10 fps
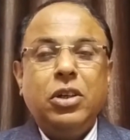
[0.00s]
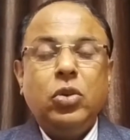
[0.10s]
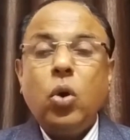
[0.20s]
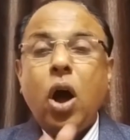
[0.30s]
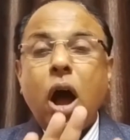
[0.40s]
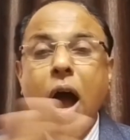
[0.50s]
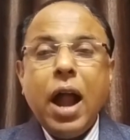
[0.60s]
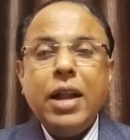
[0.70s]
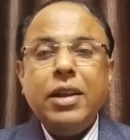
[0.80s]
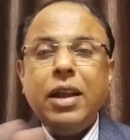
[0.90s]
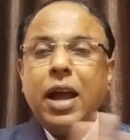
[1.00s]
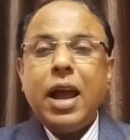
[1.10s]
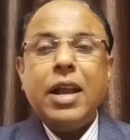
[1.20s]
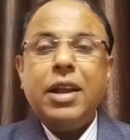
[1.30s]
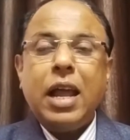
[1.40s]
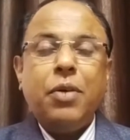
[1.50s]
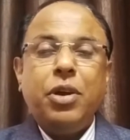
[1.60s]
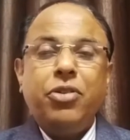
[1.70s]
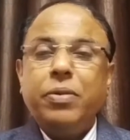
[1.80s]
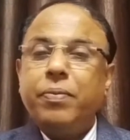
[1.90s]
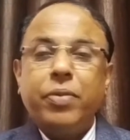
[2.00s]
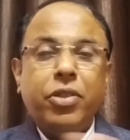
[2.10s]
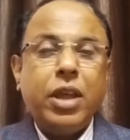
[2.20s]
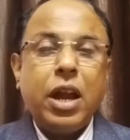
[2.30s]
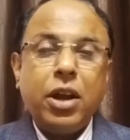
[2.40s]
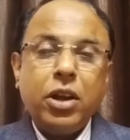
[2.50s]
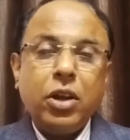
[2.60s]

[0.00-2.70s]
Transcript: So art and language, they are